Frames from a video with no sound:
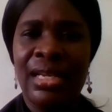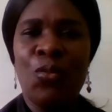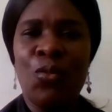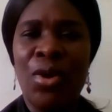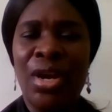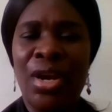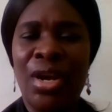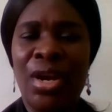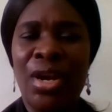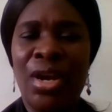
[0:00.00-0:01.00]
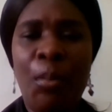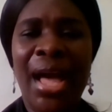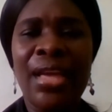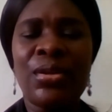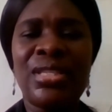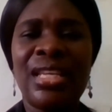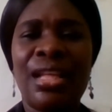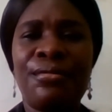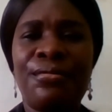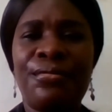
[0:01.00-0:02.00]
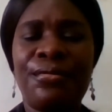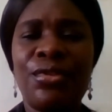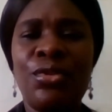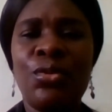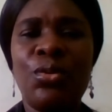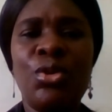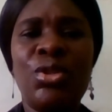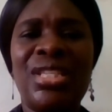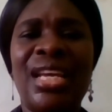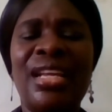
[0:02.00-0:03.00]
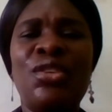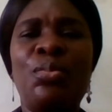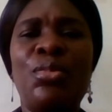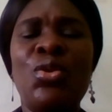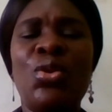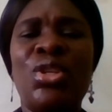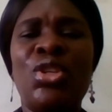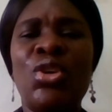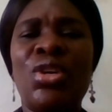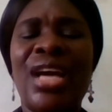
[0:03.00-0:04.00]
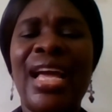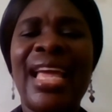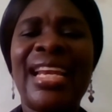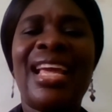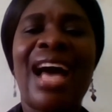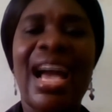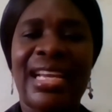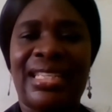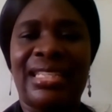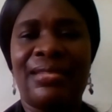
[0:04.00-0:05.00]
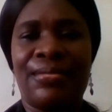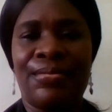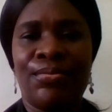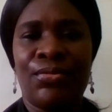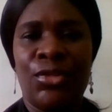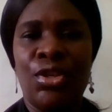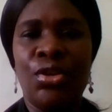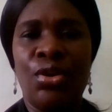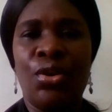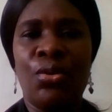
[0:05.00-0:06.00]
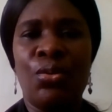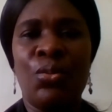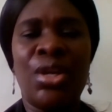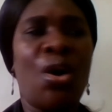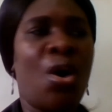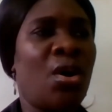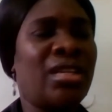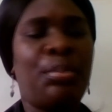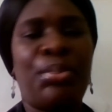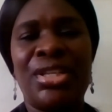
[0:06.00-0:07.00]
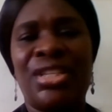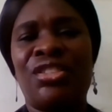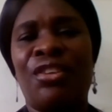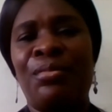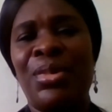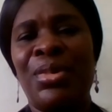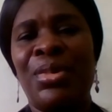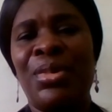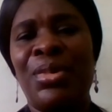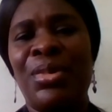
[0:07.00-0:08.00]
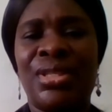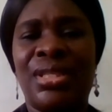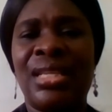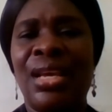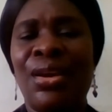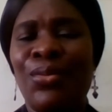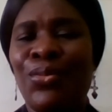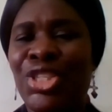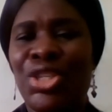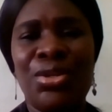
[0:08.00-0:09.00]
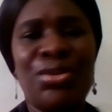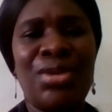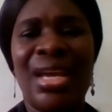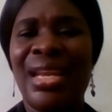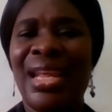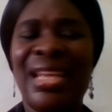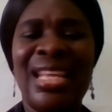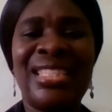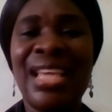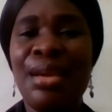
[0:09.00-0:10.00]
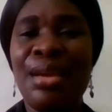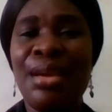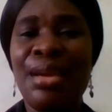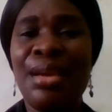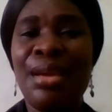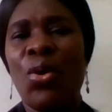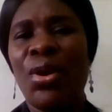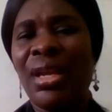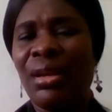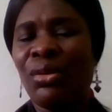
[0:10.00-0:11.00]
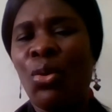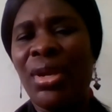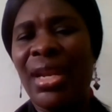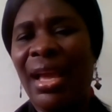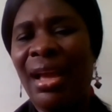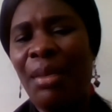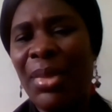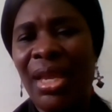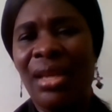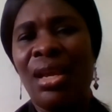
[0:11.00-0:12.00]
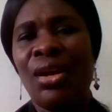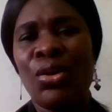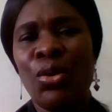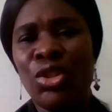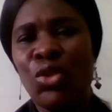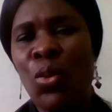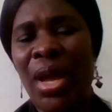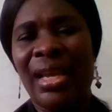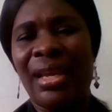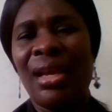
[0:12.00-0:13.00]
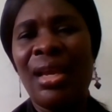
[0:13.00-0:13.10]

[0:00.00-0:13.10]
when you are all by yourself you you you you you can get gagged you know with all the pressures of being in a house with children and the same routine going going and coming go to work